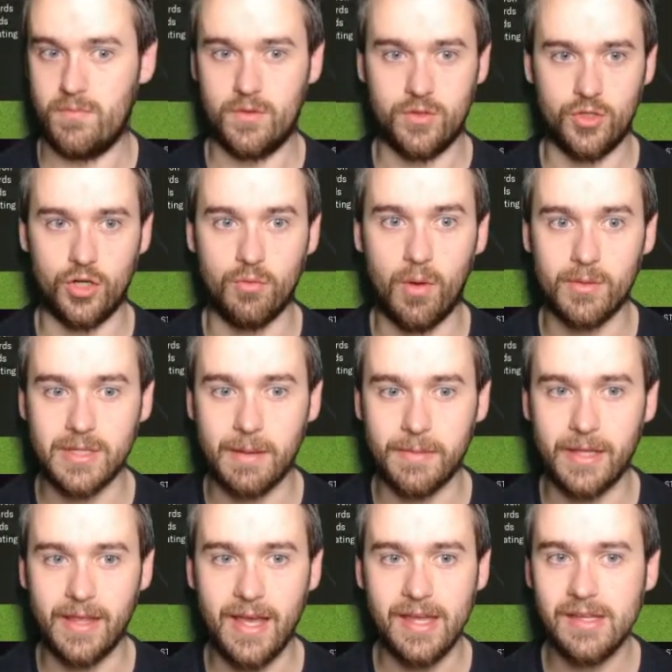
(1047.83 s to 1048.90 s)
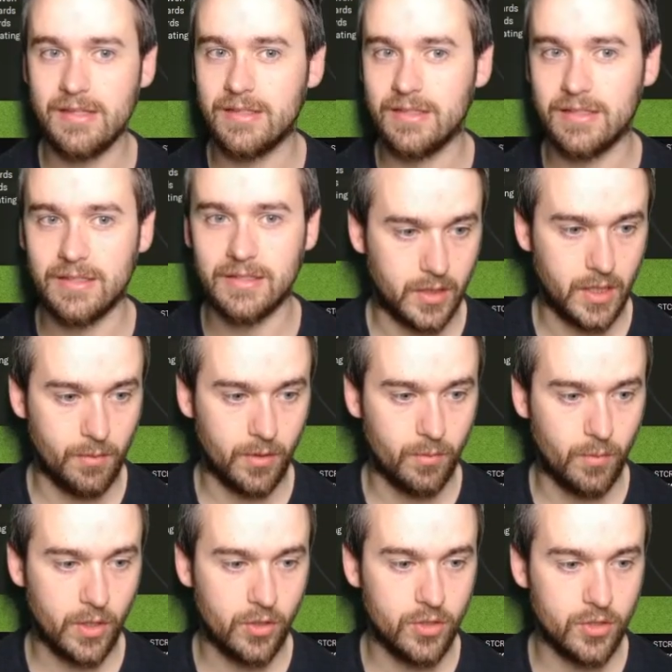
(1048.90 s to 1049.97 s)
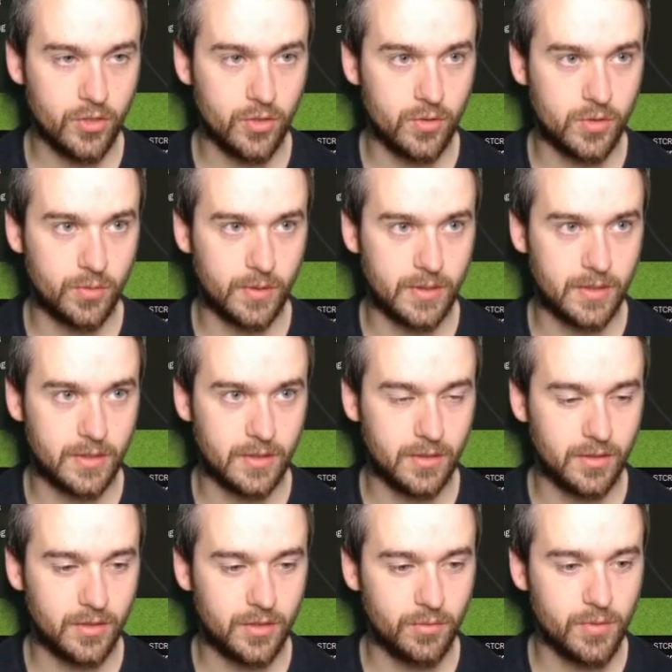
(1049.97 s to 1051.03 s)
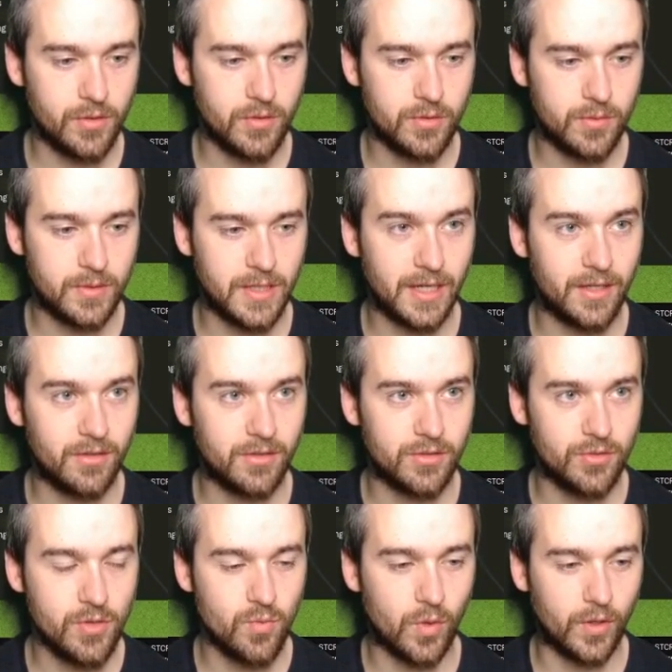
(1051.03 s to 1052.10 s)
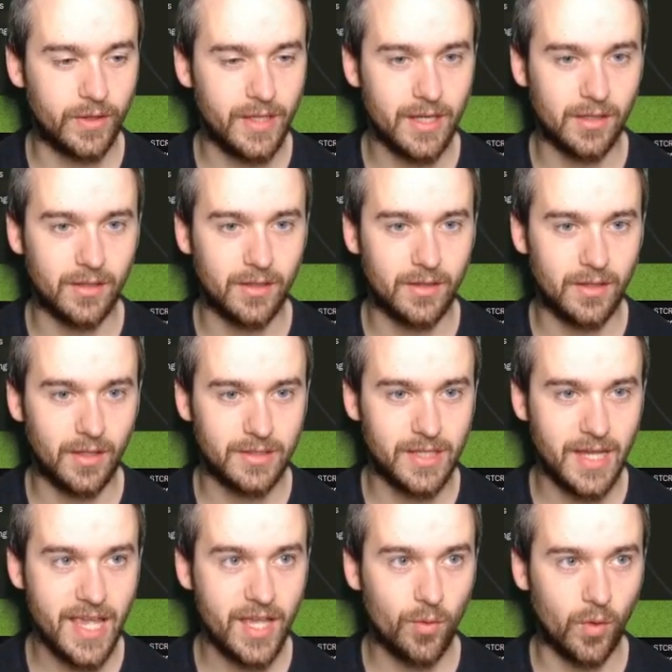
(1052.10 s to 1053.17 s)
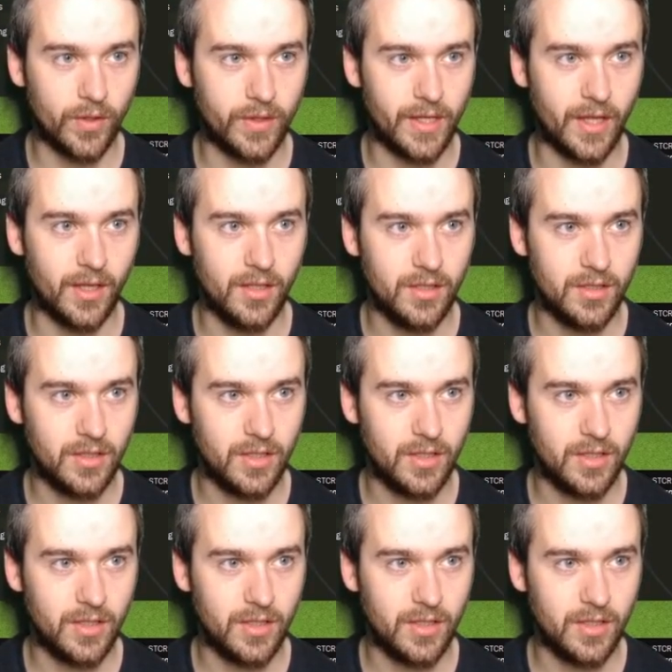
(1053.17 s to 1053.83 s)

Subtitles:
Don't know what was happening there. Okay, but we're going to go to... Did we go to attacking? Because it's only 1-0. I'd take 1-0.